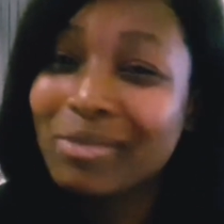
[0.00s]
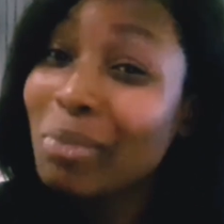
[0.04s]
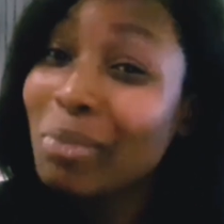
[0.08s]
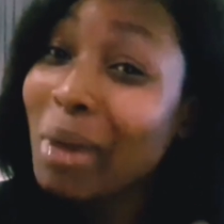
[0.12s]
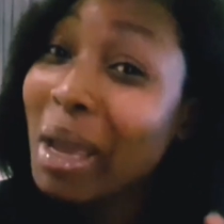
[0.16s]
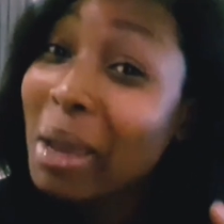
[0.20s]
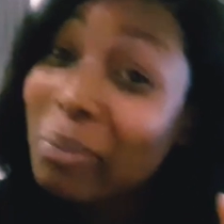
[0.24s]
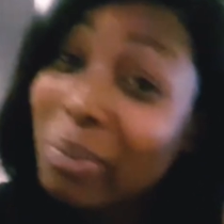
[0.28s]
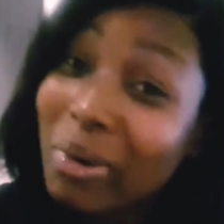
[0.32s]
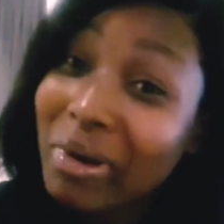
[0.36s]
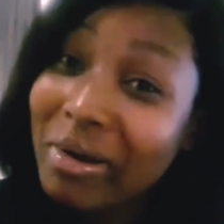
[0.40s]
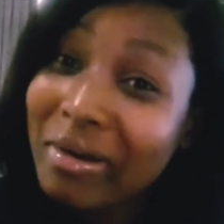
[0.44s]

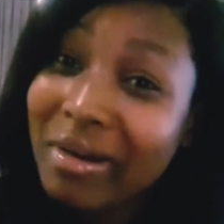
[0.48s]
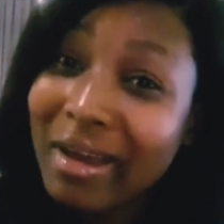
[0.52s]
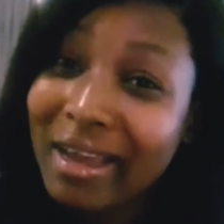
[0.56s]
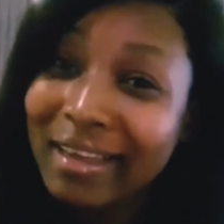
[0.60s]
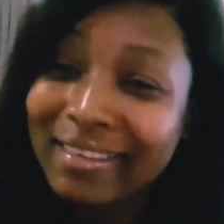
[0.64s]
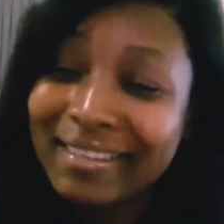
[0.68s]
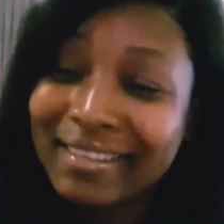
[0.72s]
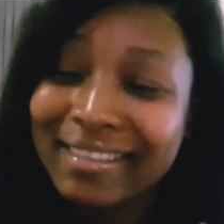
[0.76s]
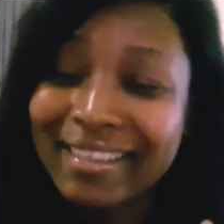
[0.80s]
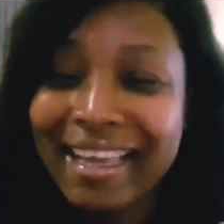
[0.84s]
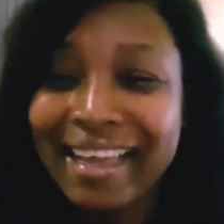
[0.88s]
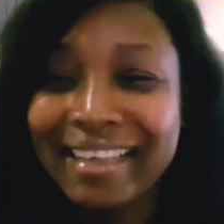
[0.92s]
My
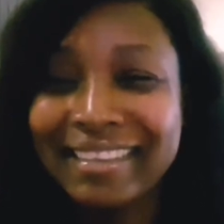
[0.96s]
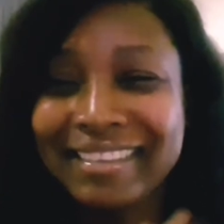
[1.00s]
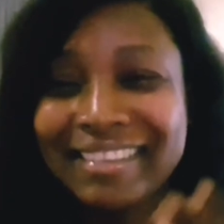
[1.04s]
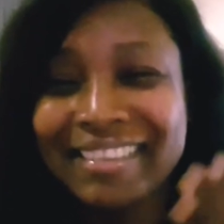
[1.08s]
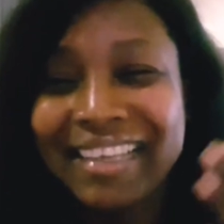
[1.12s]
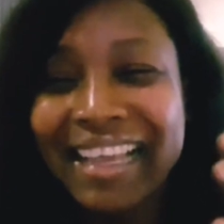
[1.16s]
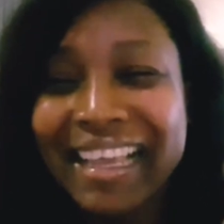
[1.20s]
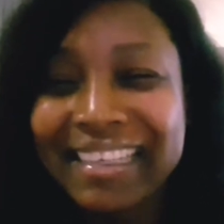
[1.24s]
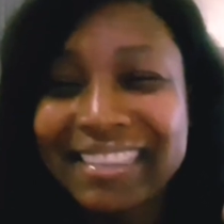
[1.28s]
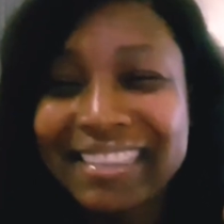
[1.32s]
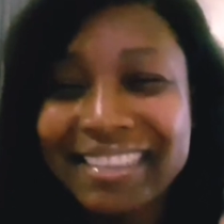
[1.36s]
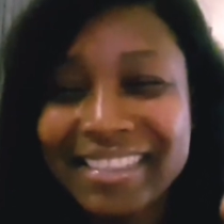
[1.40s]
parents can
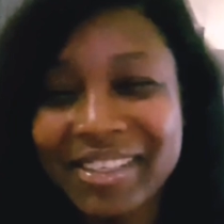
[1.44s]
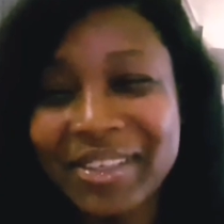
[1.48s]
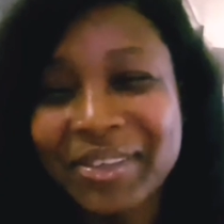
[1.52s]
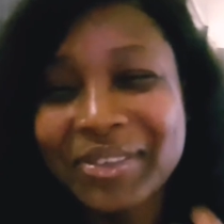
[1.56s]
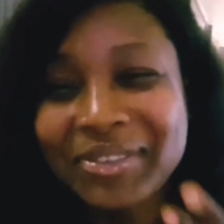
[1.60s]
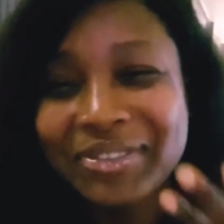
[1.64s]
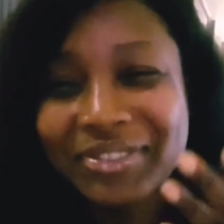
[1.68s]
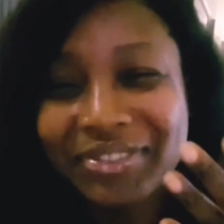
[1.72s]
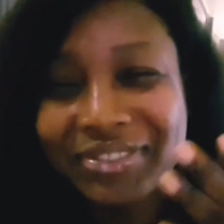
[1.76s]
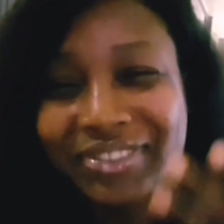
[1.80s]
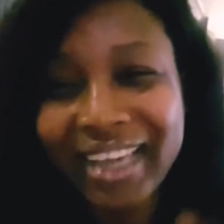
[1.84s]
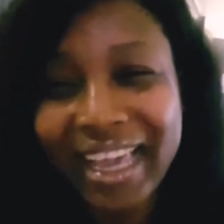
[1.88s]

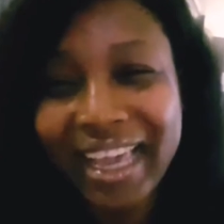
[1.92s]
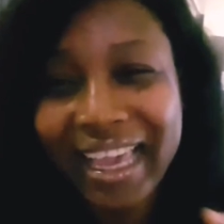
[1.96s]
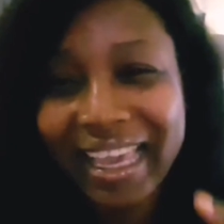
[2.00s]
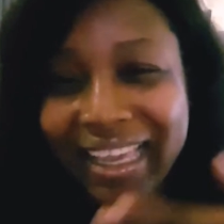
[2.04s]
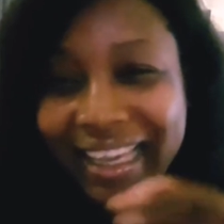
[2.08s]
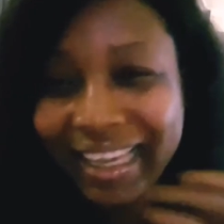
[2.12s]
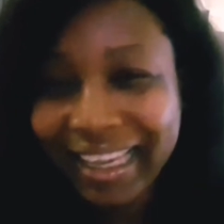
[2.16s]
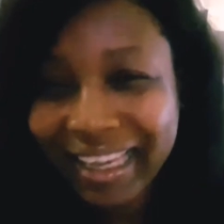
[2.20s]
testify.